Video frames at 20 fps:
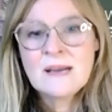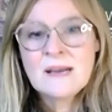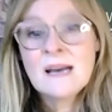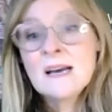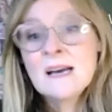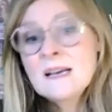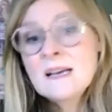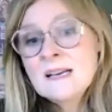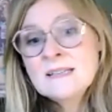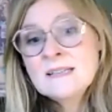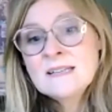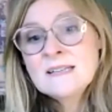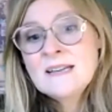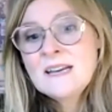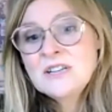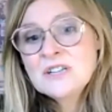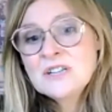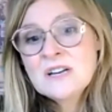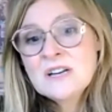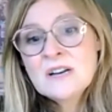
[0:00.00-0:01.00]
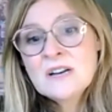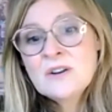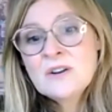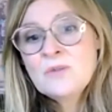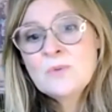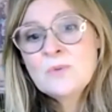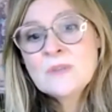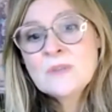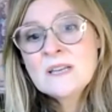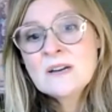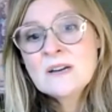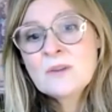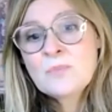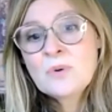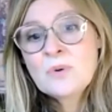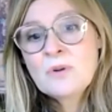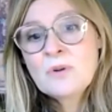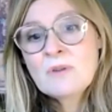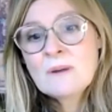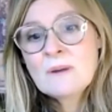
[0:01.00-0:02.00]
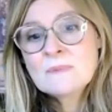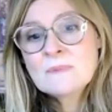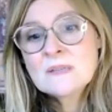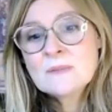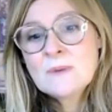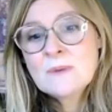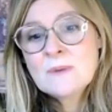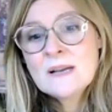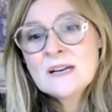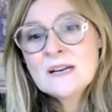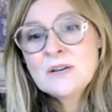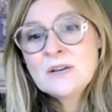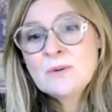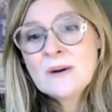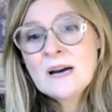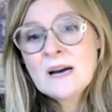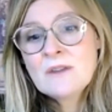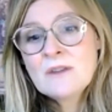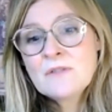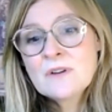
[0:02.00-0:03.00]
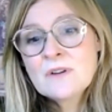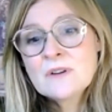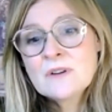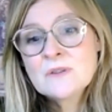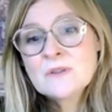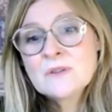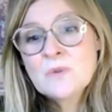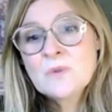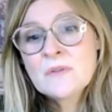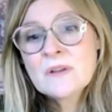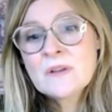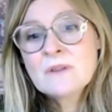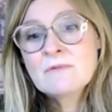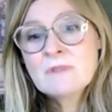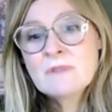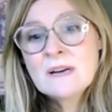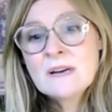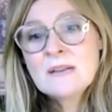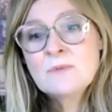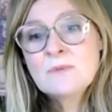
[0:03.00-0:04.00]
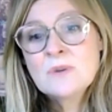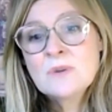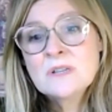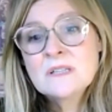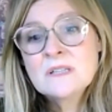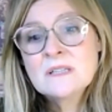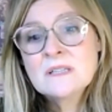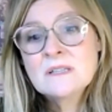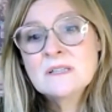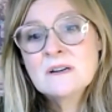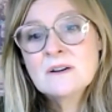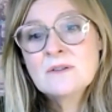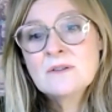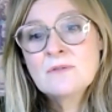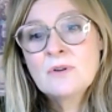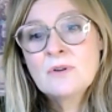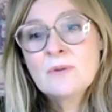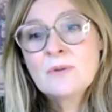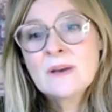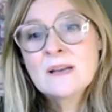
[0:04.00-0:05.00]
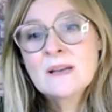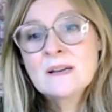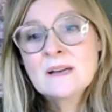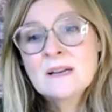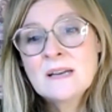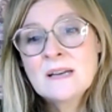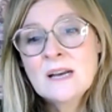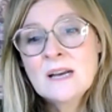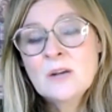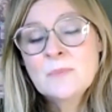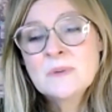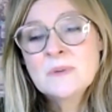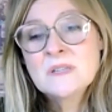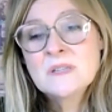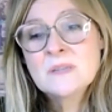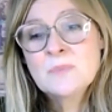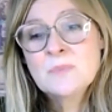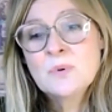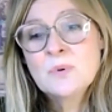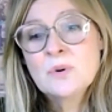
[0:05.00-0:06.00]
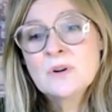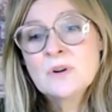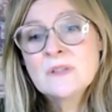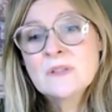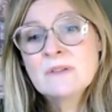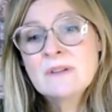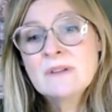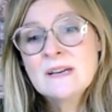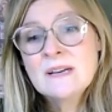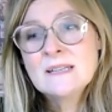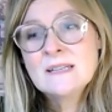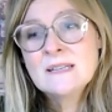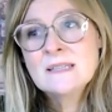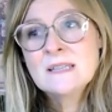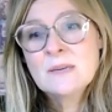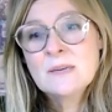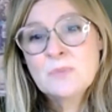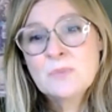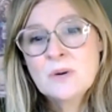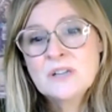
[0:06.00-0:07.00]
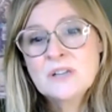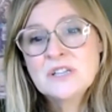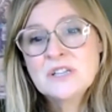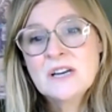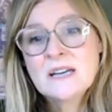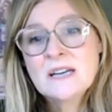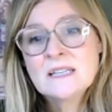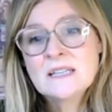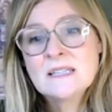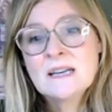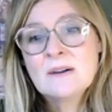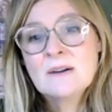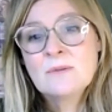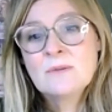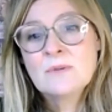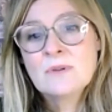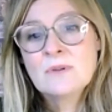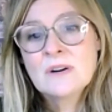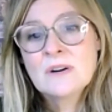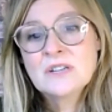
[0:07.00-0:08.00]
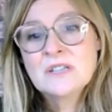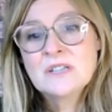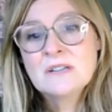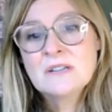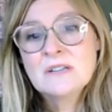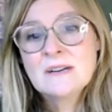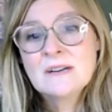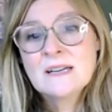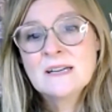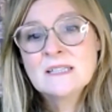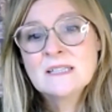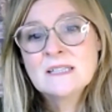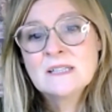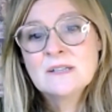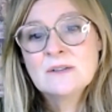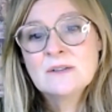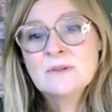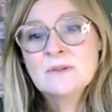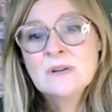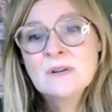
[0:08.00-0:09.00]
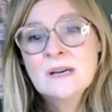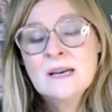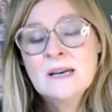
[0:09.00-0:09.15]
is a nation. I know within our programs as well, I knew Africa is one that I really want to start growing and helping support. There is a project that we're actually looking to